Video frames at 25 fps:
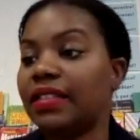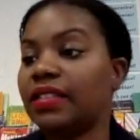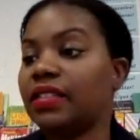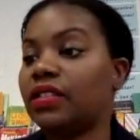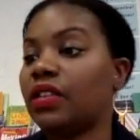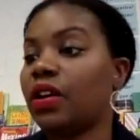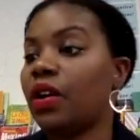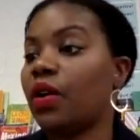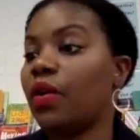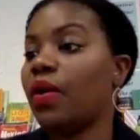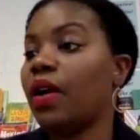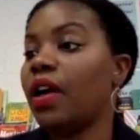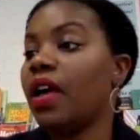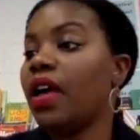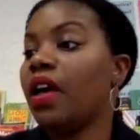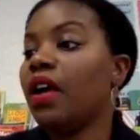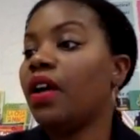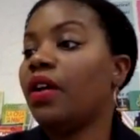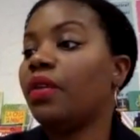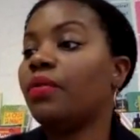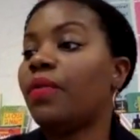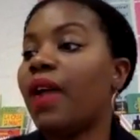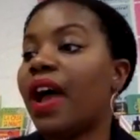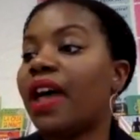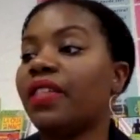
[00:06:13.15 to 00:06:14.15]
So
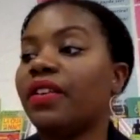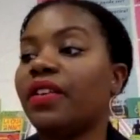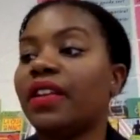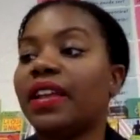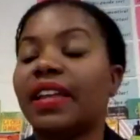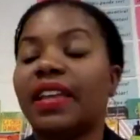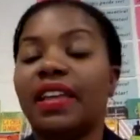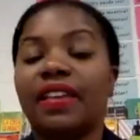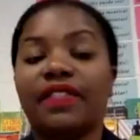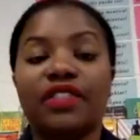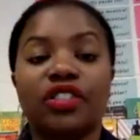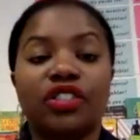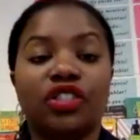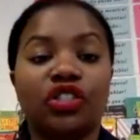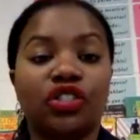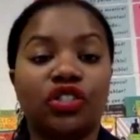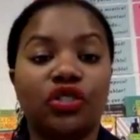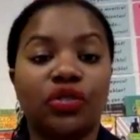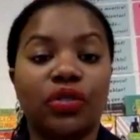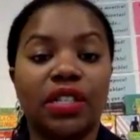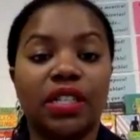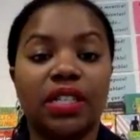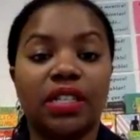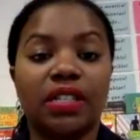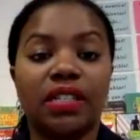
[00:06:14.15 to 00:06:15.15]
rather than giving
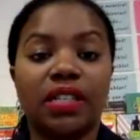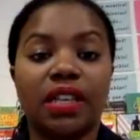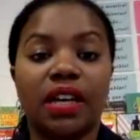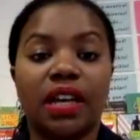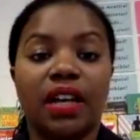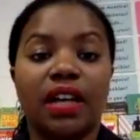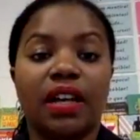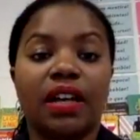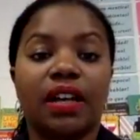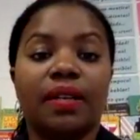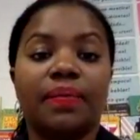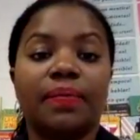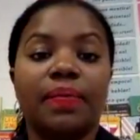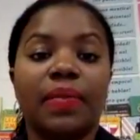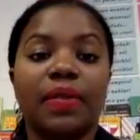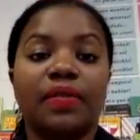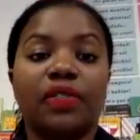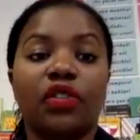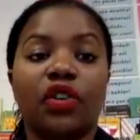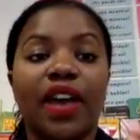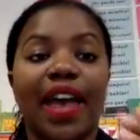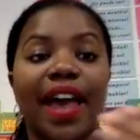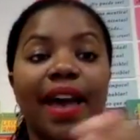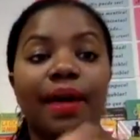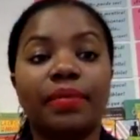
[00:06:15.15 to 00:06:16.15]
students
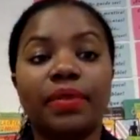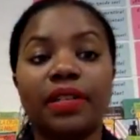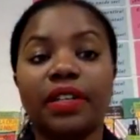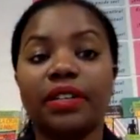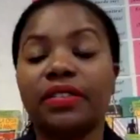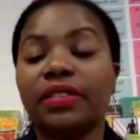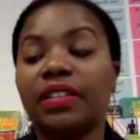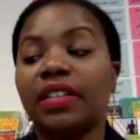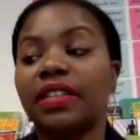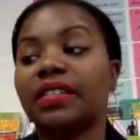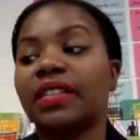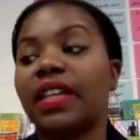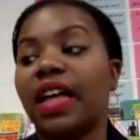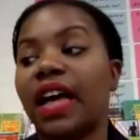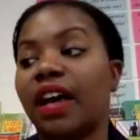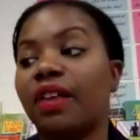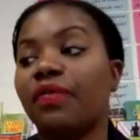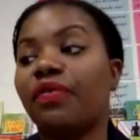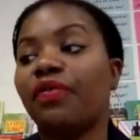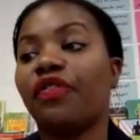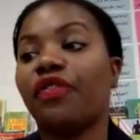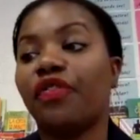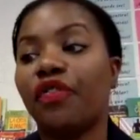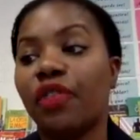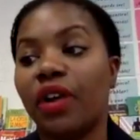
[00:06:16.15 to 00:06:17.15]
vocabulary lists up
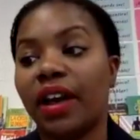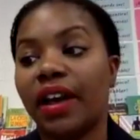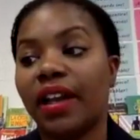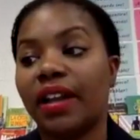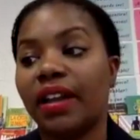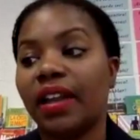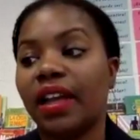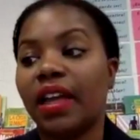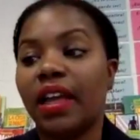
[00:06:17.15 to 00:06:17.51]
front,